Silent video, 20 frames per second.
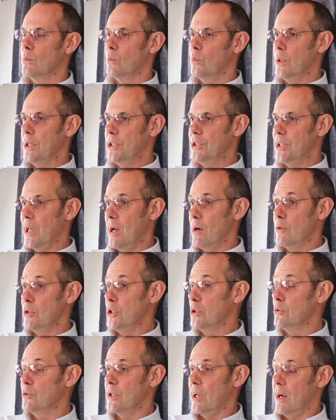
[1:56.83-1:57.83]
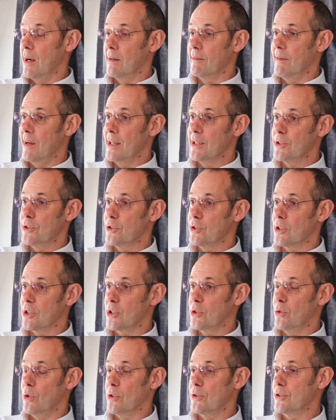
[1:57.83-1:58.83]
We sell used caravans
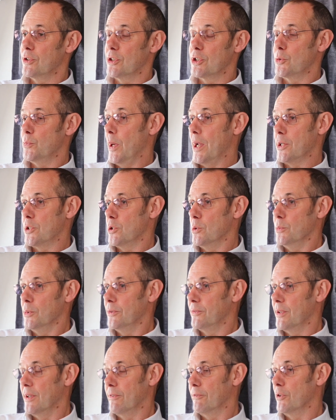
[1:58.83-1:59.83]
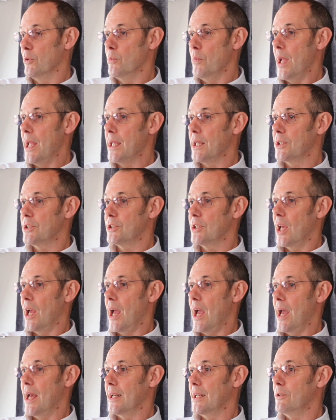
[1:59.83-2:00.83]
across the spectrum of different makes,
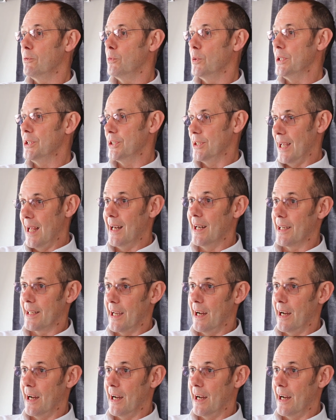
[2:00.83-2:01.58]
and if we sell a